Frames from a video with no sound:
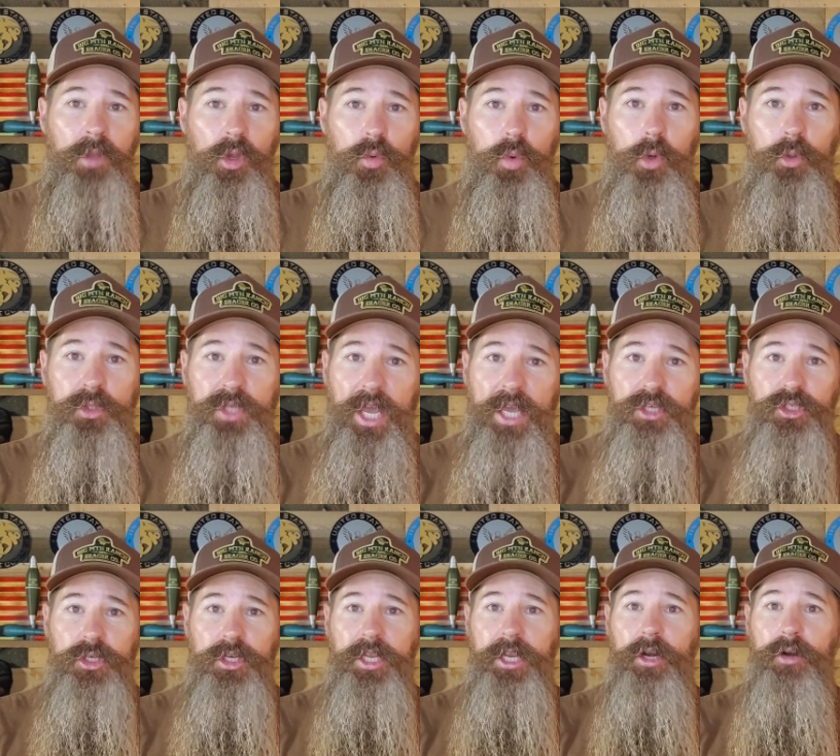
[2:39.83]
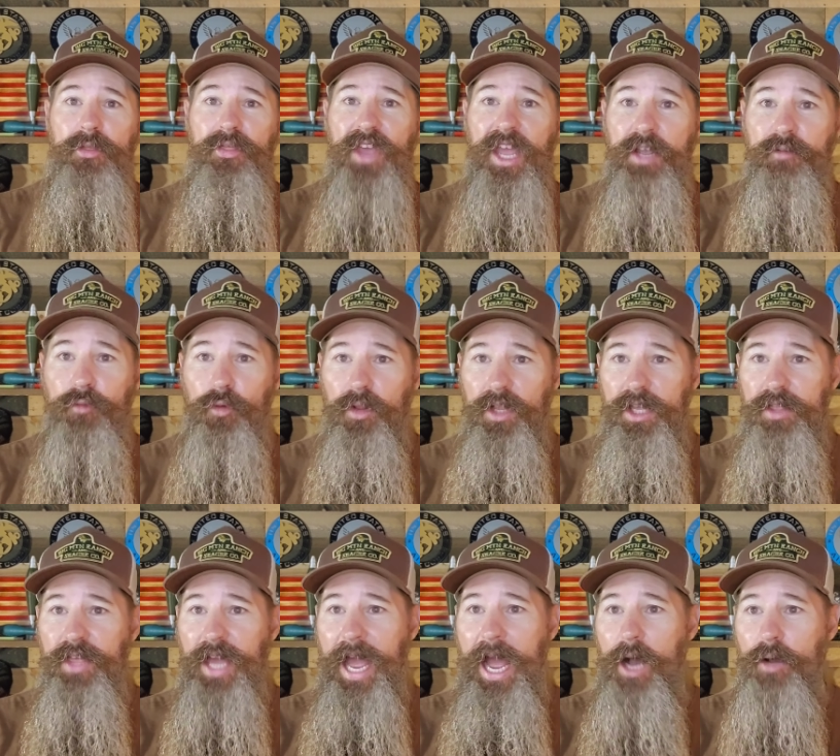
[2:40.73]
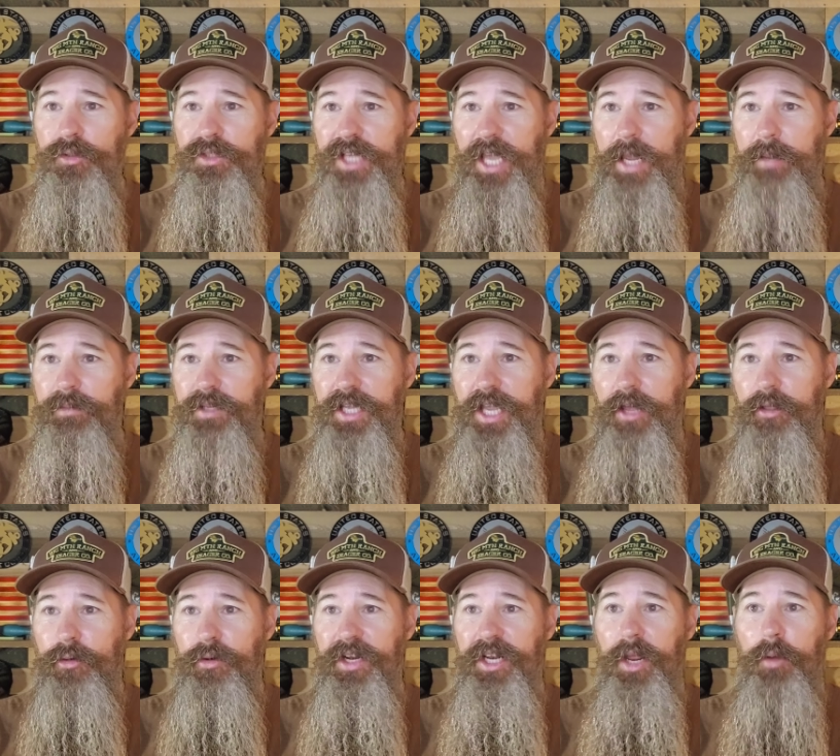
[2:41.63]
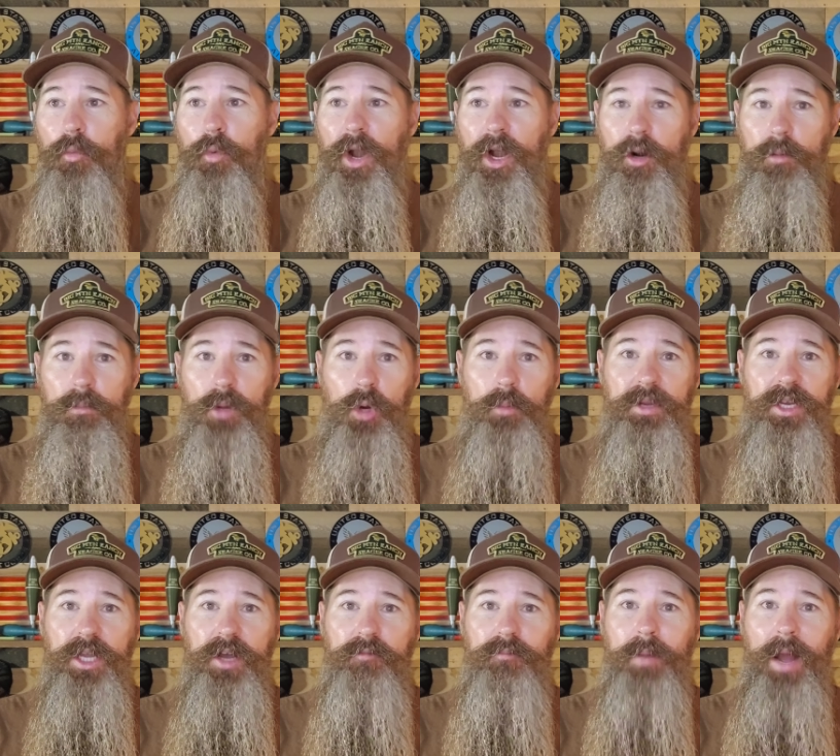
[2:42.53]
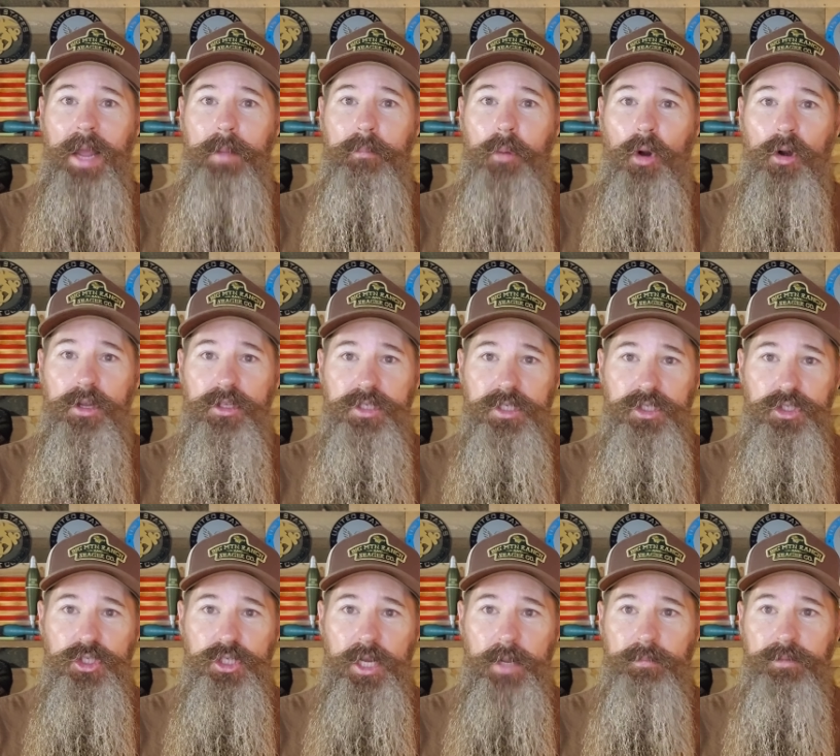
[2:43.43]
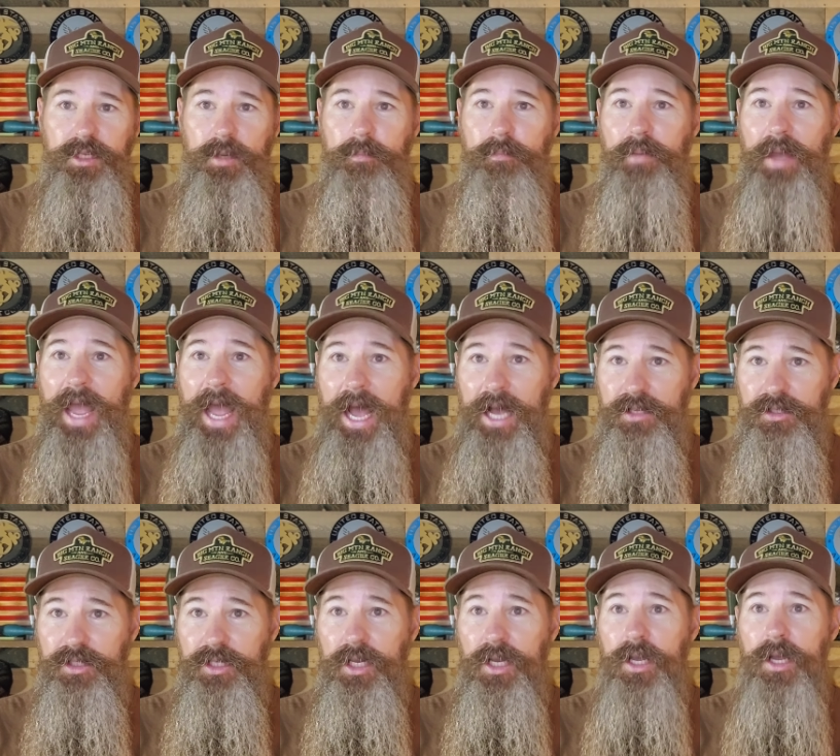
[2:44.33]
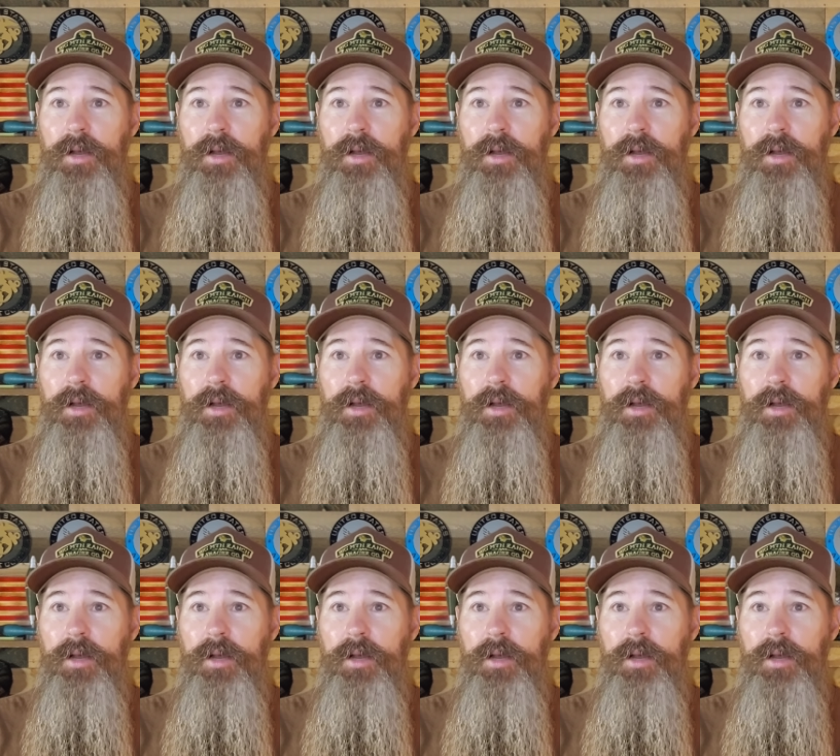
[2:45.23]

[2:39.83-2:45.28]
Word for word: Quotation here Thankfully, the House came together in a rare moment of bipartisanship to pass